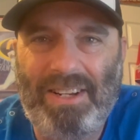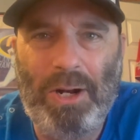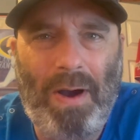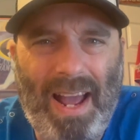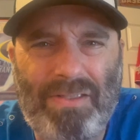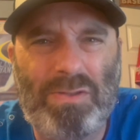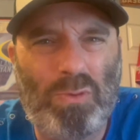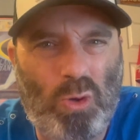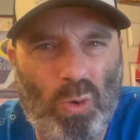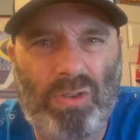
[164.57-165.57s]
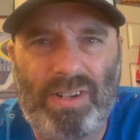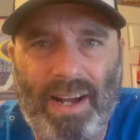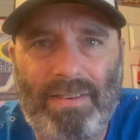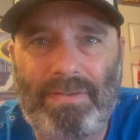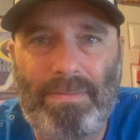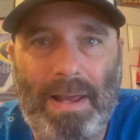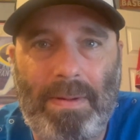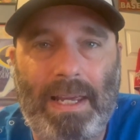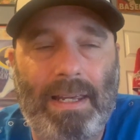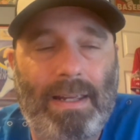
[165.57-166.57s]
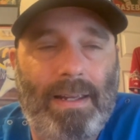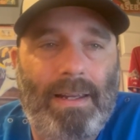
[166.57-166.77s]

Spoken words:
You know, I have some cool stuff. Maybe